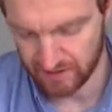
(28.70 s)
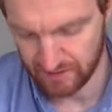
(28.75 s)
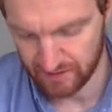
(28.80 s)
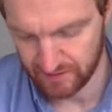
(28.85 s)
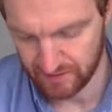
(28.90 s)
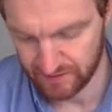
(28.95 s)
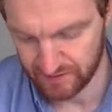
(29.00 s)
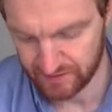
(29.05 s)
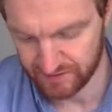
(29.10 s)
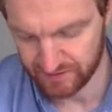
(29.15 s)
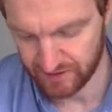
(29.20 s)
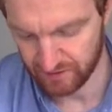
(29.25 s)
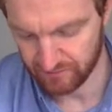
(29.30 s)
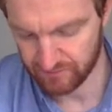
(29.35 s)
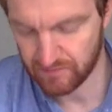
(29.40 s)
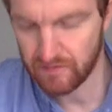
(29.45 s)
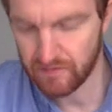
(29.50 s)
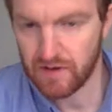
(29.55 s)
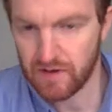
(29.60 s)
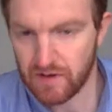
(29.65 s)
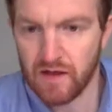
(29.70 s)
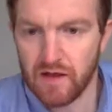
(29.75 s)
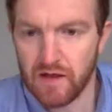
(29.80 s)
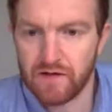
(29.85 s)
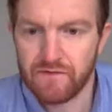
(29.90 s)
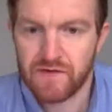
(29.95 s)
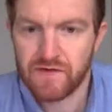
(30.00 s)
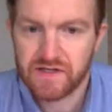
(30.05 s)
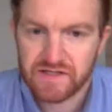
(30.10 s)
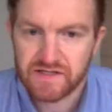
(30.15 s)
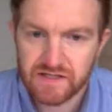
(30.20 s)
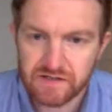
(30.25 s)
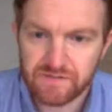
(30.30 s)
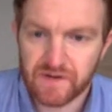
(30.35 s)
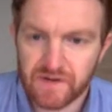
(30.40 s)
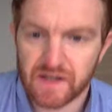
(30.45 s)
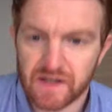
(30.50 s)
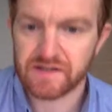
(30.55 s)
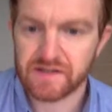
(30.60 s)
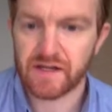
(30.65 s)
So first things
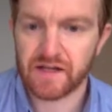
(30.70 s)
first,